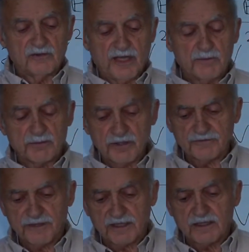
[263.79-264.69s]

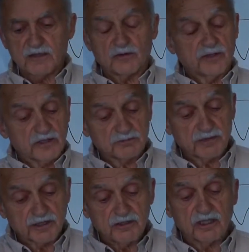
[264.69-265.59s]
imperfect, although it's
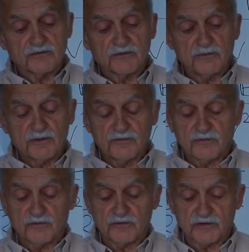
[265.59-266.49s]
pretty good
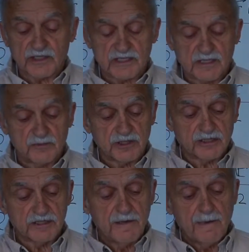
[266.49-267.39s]
for this subject,